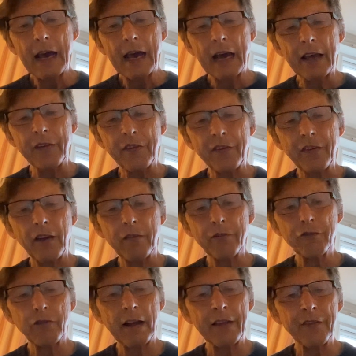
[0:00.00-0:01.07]
as
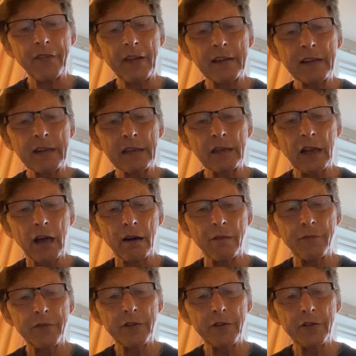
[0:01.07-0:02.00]
self-transcending love.